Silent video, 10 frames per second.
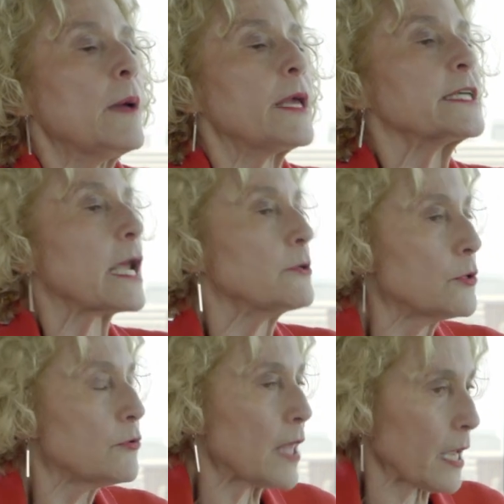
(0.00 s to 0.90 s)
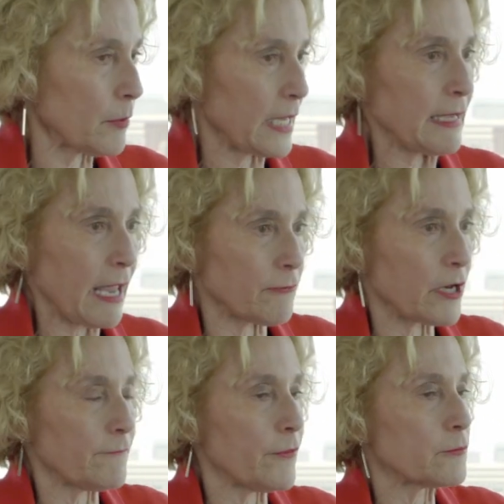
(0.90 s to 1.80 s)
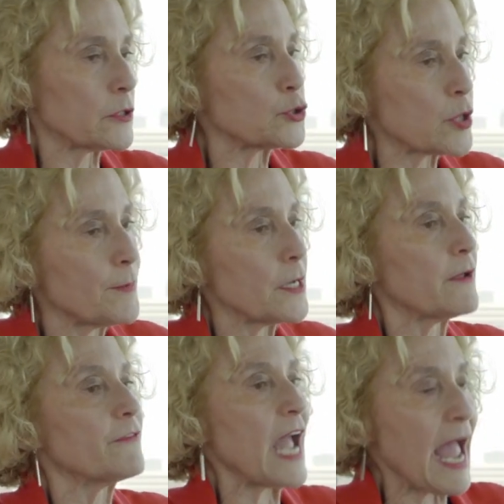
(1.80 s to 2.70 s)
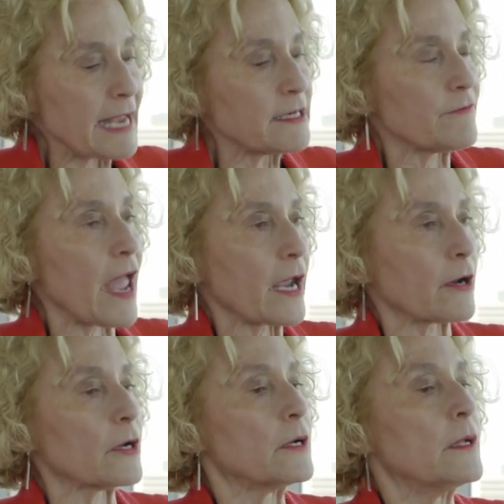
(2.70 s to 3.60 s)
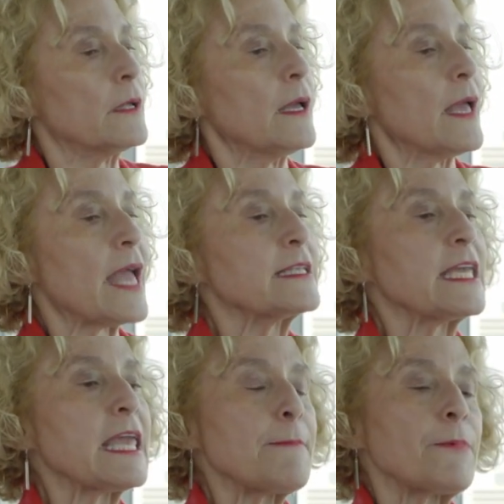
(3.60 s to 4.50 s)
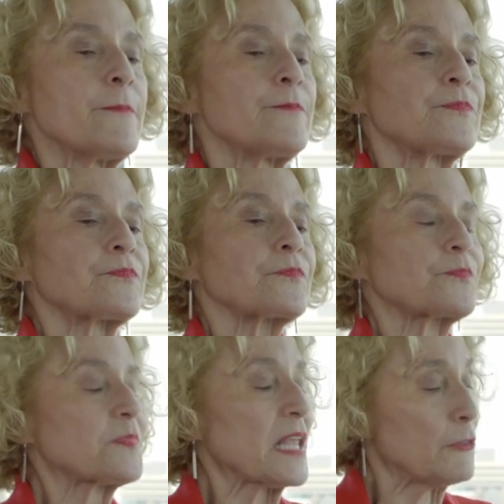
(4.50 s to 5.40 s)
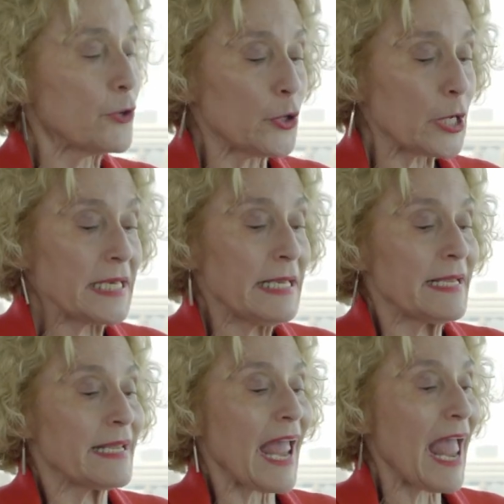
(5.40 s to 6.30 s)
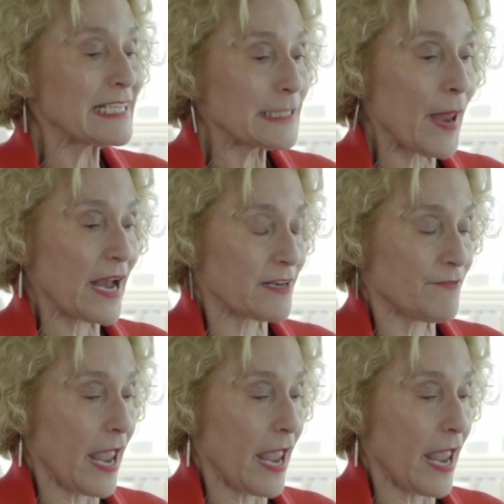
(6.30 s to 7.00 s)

because I do think we can get rid of the retributive kind of anger and keep the good aspect of